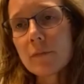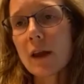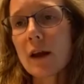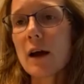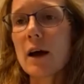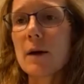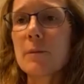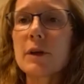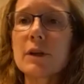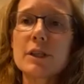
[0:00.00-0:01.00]

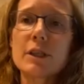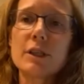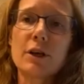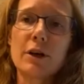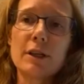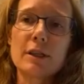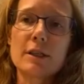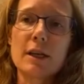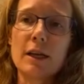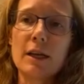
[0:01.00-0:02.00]
During the
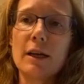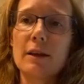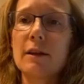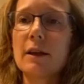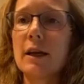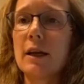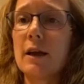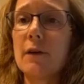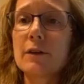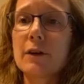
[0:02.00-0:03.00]
study
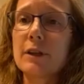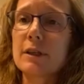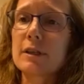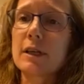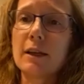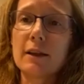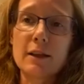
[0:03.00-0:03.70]
that